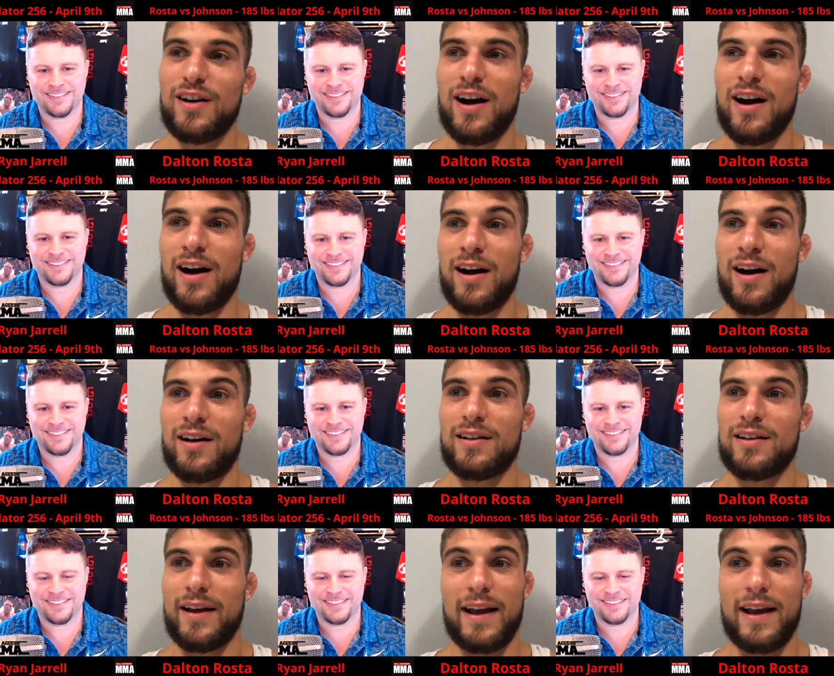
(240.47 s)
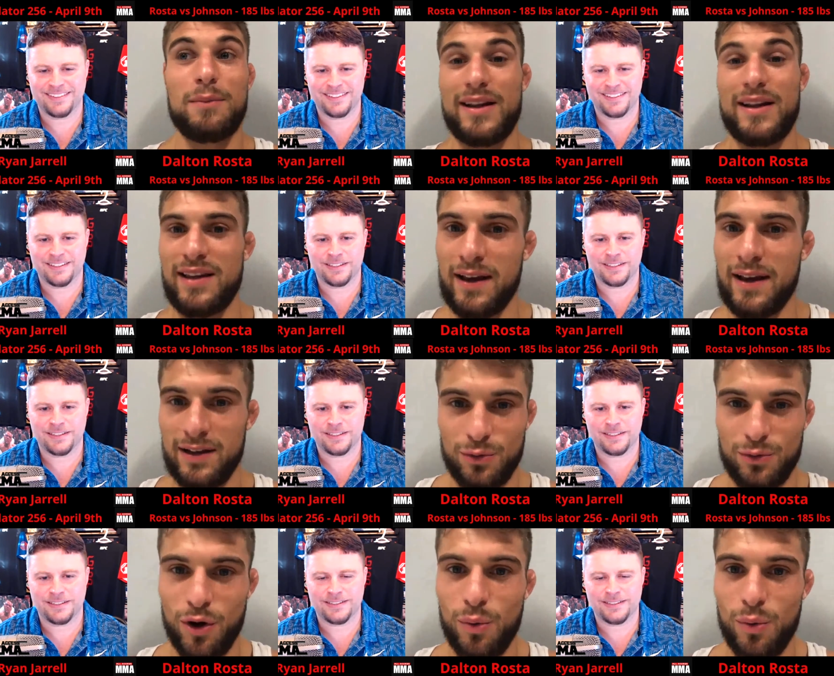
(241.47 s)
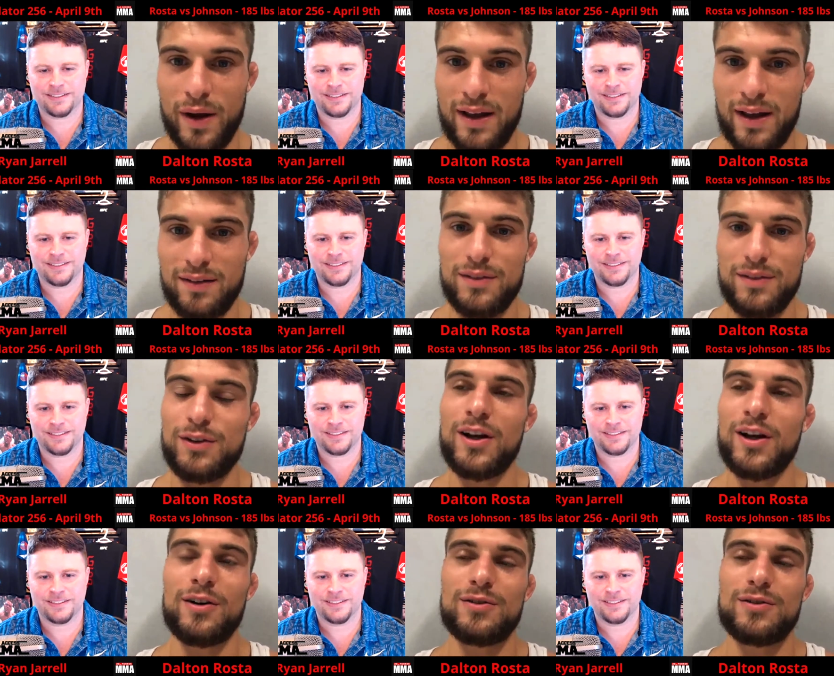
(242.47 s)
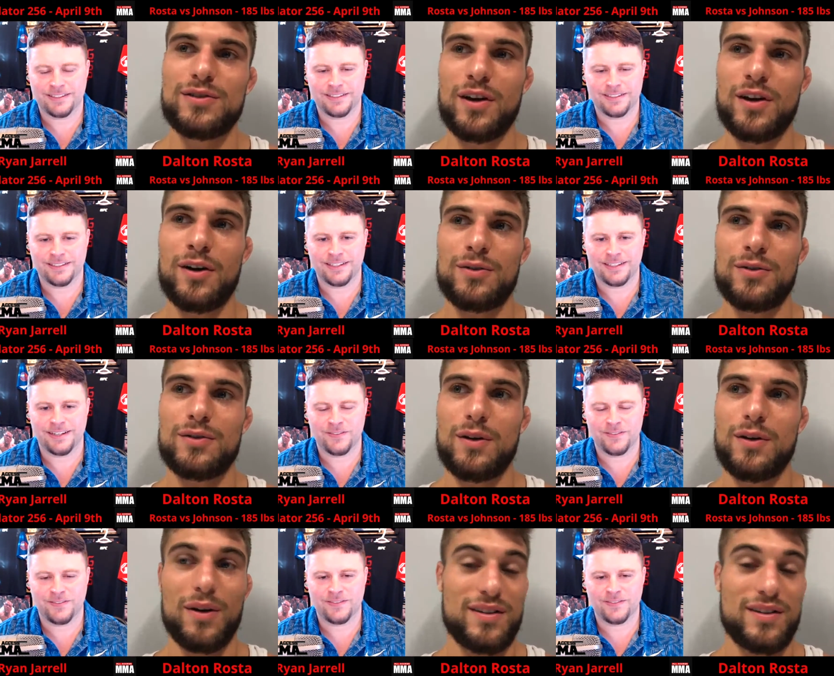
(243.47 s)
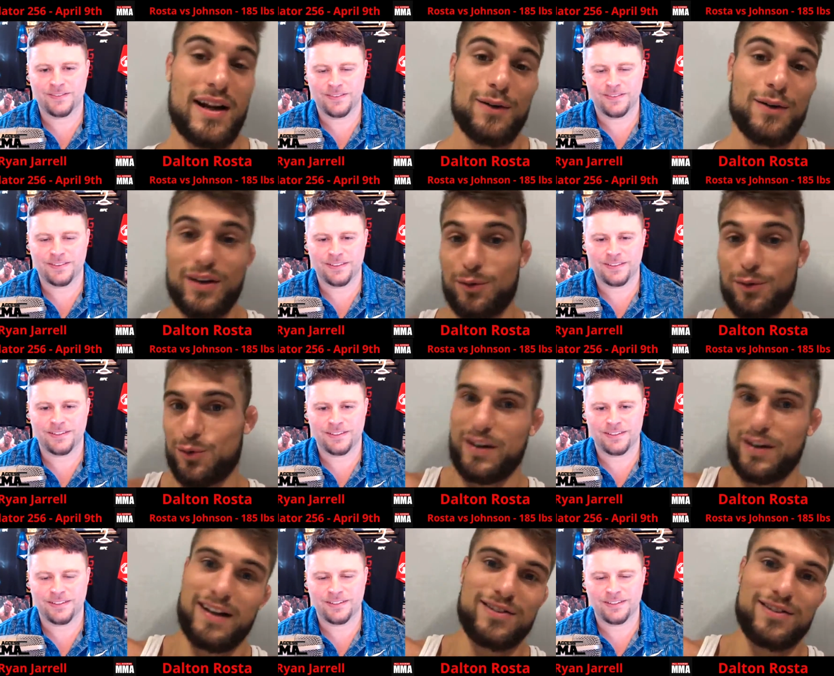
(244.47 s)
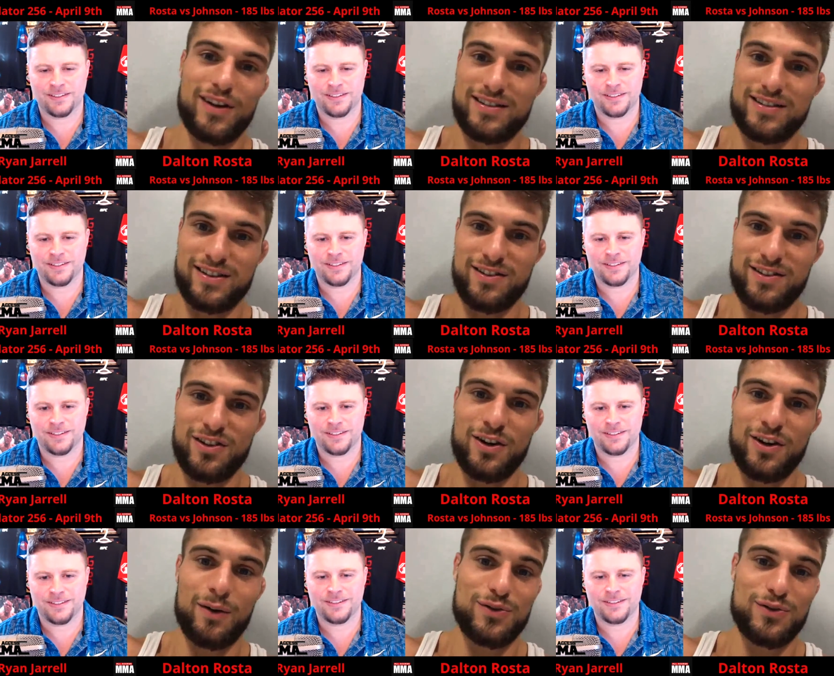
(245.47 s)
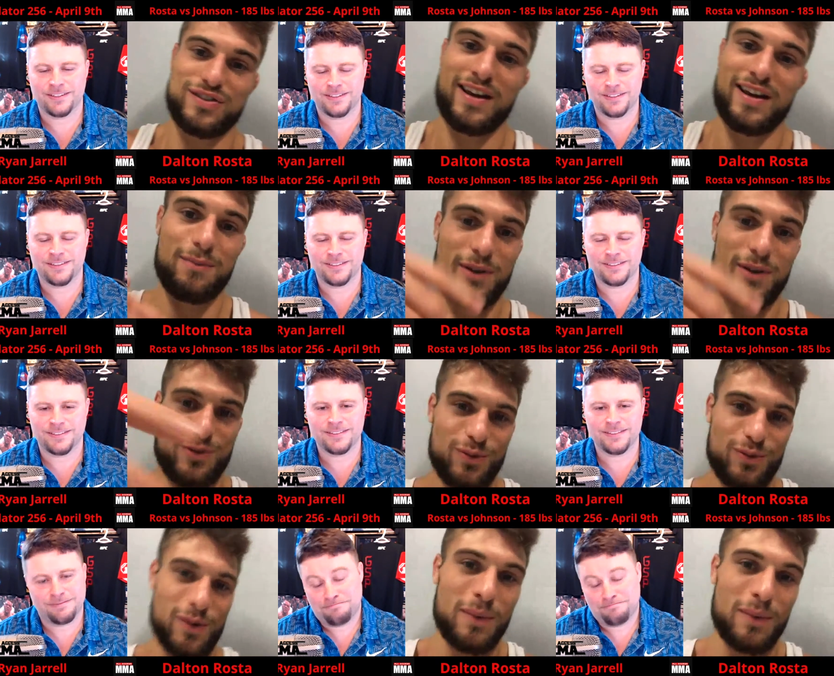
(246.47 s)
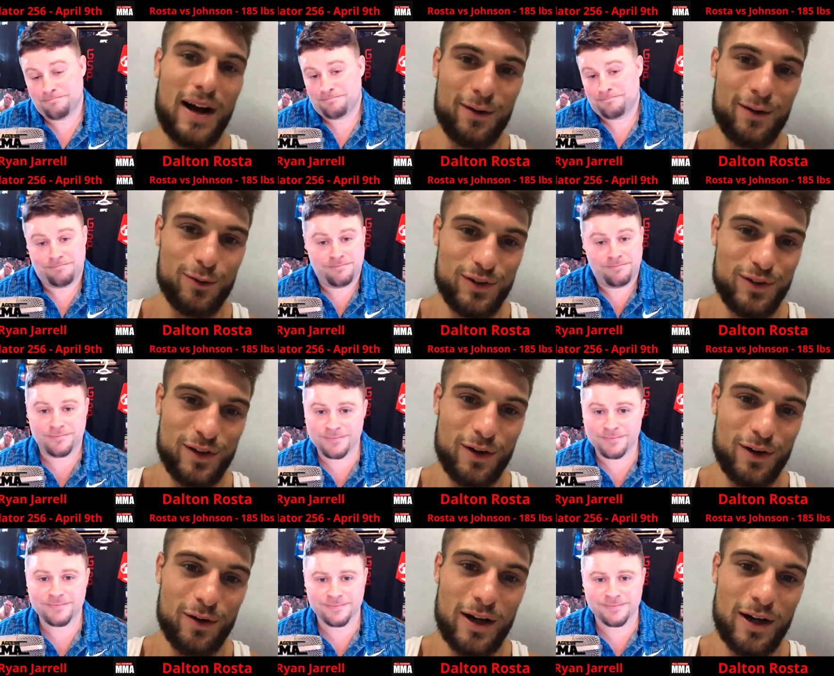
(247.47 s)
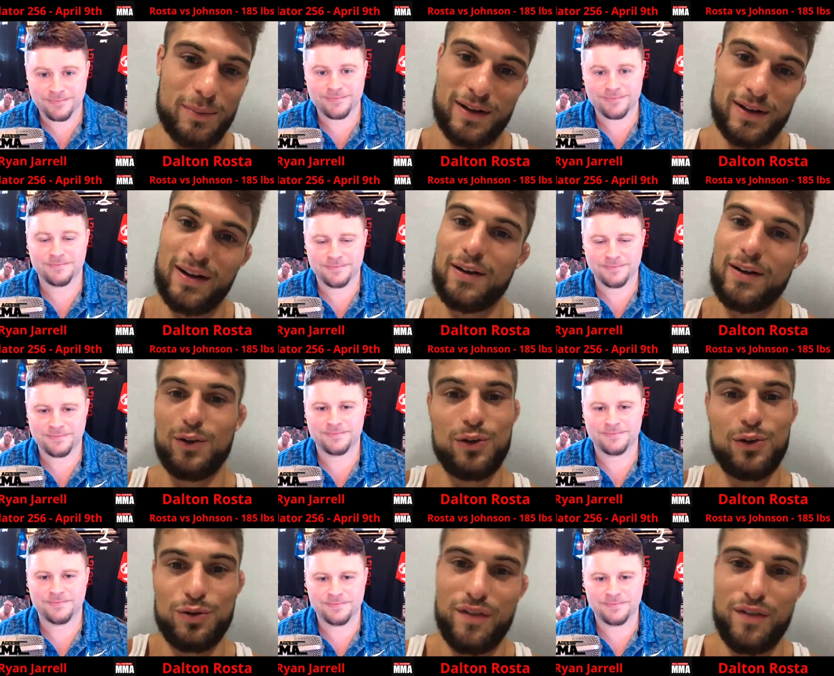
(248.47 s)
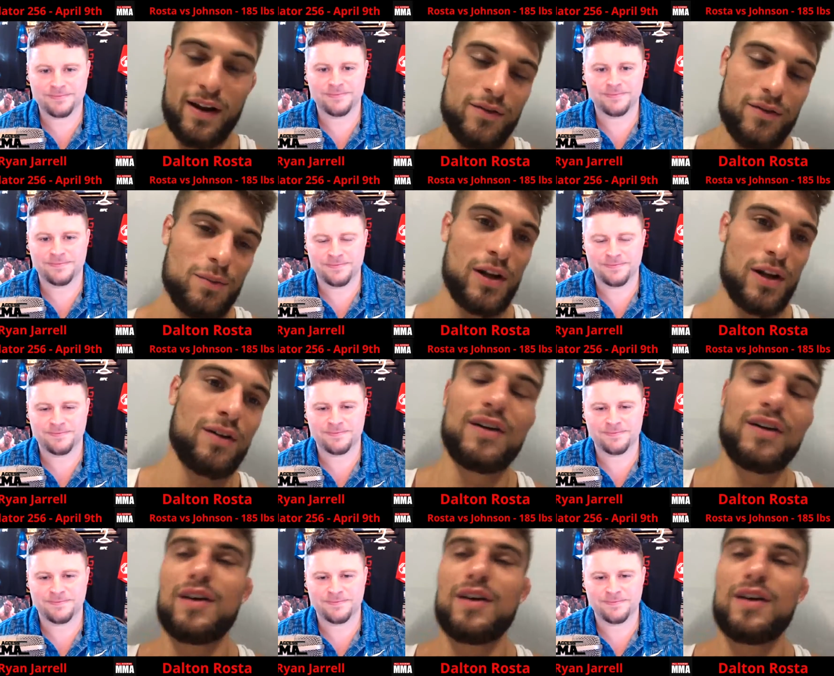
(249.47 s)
Speaker 1: uh, like anybody taking it the wrong way, you know. So yeah. it wasn't that I was like rooting against Dustin, you know. I was just taking a picture of one of my idols, you know, growing up and huge fan of him, you know.